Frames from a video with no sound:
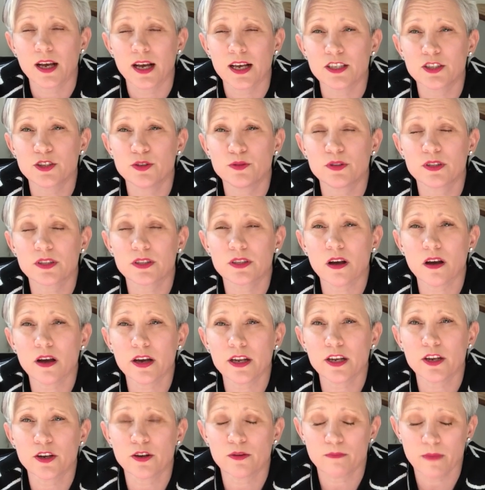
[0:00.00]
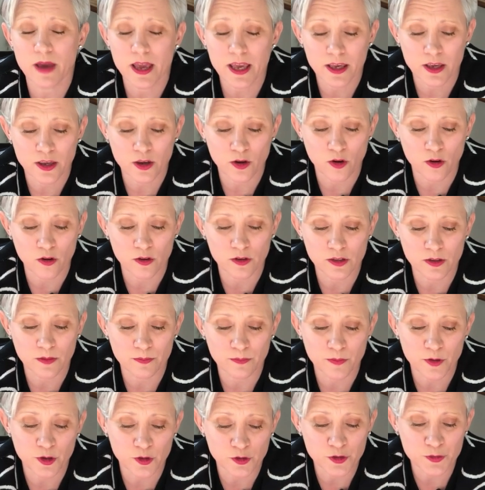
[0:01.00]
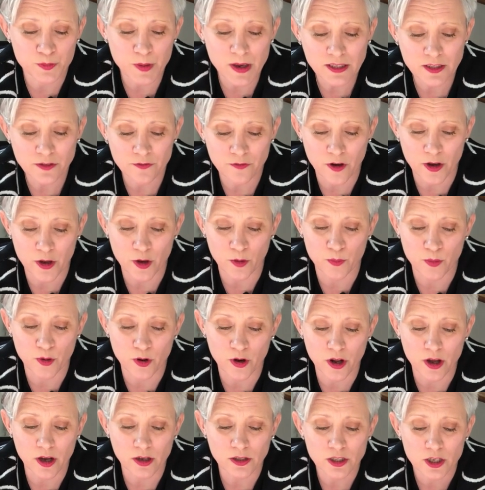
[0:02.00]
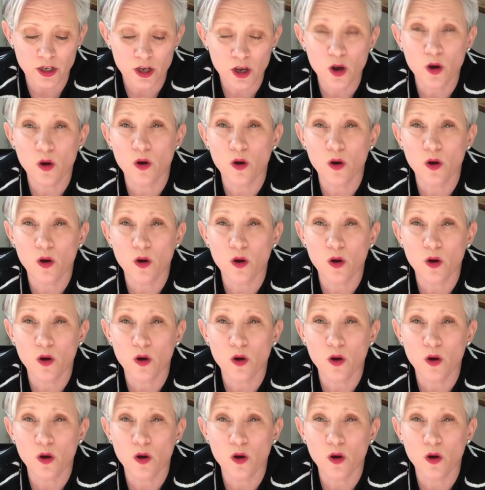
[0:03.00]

As you design and you specify your product,